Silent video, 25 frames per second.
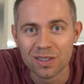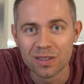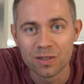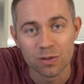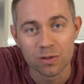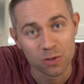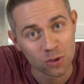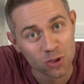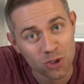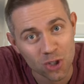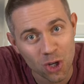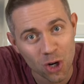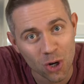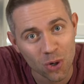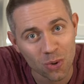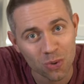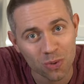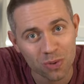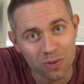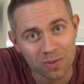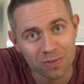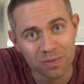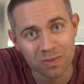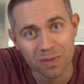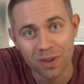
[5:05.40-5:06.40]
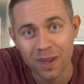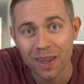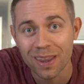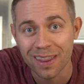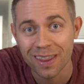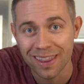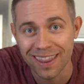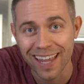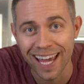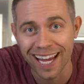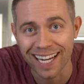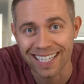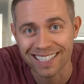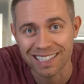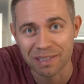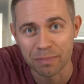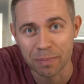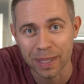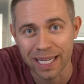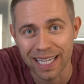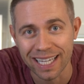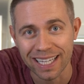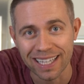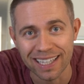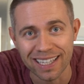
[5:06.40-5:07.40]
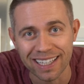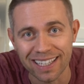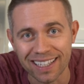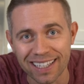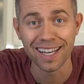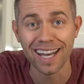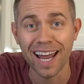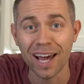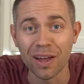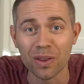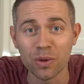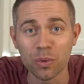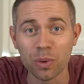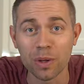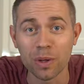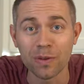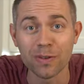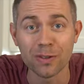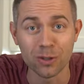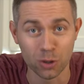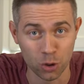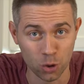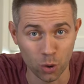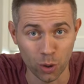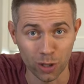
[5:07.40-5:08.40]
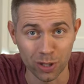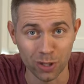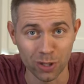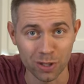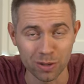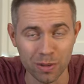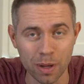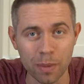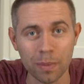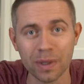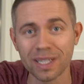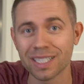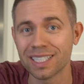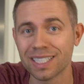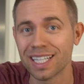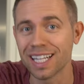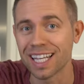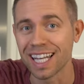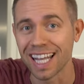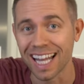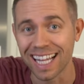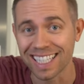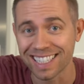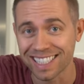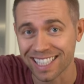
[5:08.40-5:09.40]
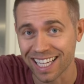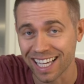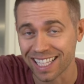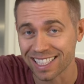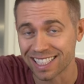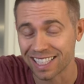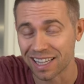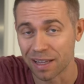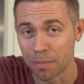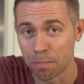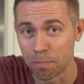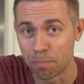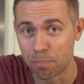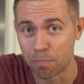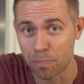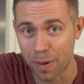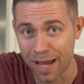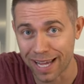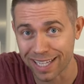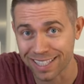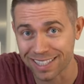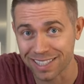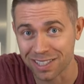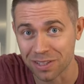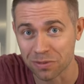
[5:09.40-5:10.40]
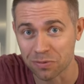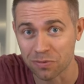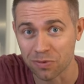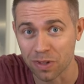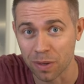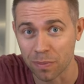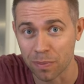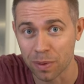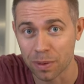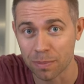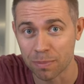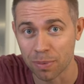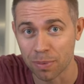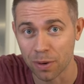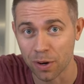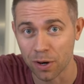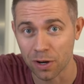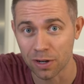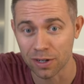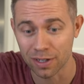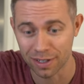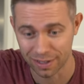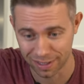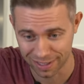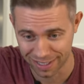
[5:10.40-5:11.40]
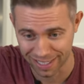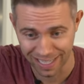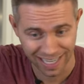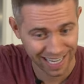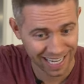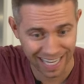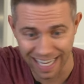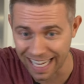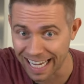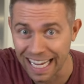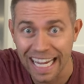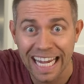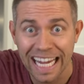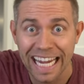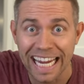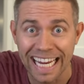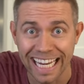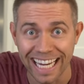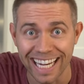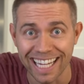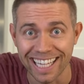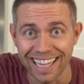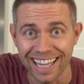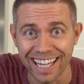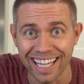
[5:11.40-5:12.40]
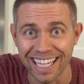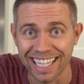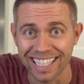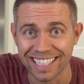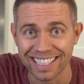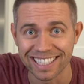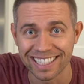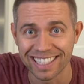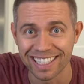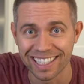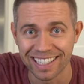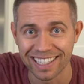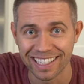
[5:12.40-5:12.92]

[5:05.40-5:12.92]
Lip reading: So, thanks, me. Now that we've enjoyed those memories, let's get to the best flippin' part, eating these.